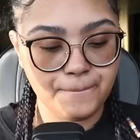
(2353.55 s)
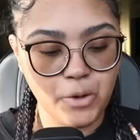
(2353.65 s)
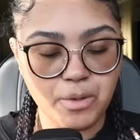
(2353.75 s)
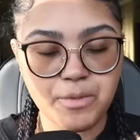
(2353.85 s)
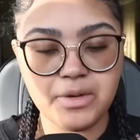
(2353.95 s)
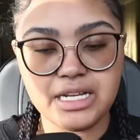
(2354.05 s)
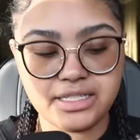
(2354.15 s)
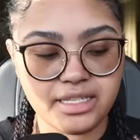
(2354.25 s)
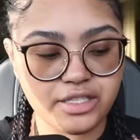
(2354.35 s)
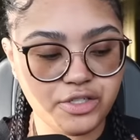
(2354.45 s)
Remember when I
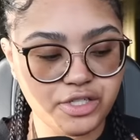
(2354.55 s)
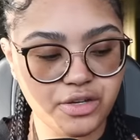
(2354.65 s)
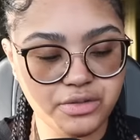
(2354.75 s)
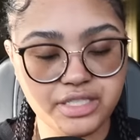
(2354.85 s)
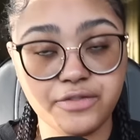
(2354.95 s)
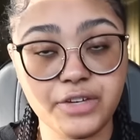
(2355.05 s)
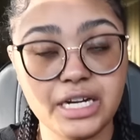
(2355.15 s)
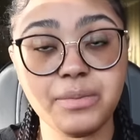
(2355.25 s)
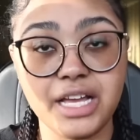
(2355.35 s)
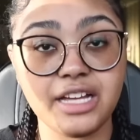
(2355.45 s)
said this show does a
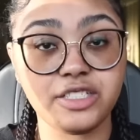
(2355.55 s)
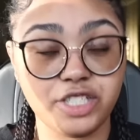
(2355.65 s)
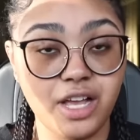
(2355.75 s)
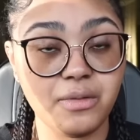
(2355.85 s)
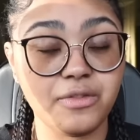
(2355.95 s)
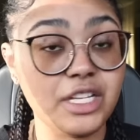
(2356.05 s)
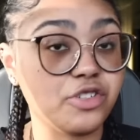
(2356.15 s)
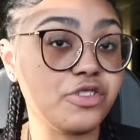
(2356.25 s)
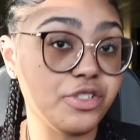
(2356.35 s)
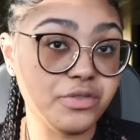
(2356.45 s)
very bad job of
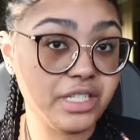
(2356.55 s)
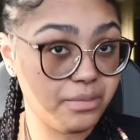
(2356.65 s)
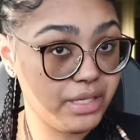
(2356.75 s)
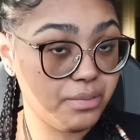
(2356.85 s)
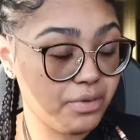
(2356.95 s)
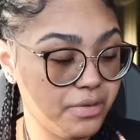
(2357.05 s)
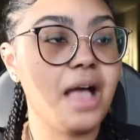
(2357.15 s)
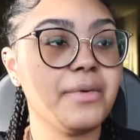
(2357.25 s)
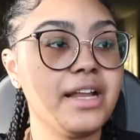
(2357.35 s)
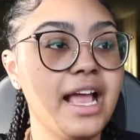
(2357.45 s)
introducing people?
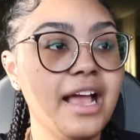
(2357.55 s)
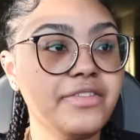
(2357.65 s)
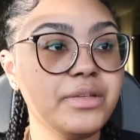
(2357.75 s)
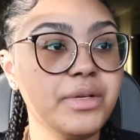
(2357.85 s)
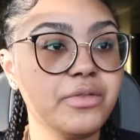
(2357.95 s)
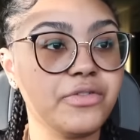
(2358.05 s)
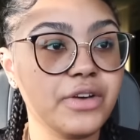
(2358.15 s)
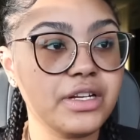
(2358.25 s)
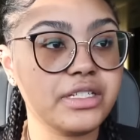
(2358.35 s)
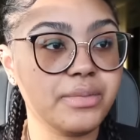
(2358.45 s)
I'm gonna have to be
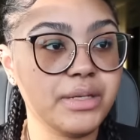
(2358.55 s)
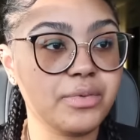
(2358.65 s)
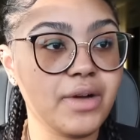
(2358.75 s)
referring to people